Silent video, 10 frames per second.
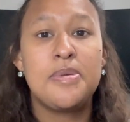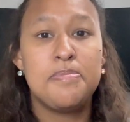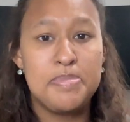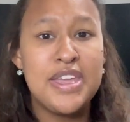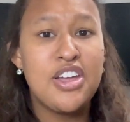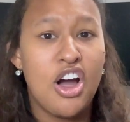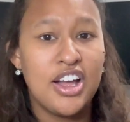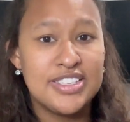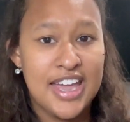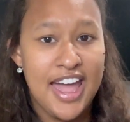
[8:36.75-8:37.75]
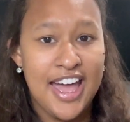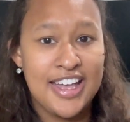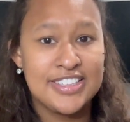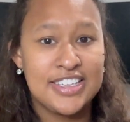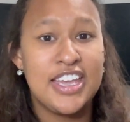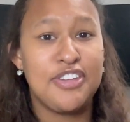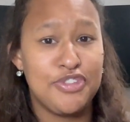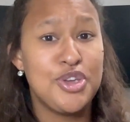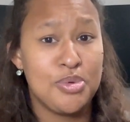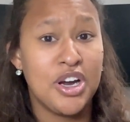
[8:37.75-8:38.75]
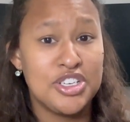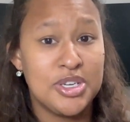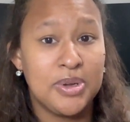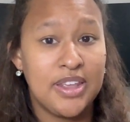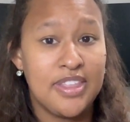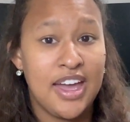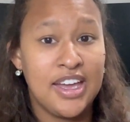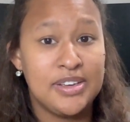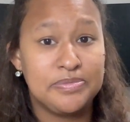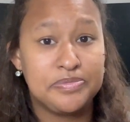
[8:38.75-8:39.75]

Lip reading: be on task if you are doing that.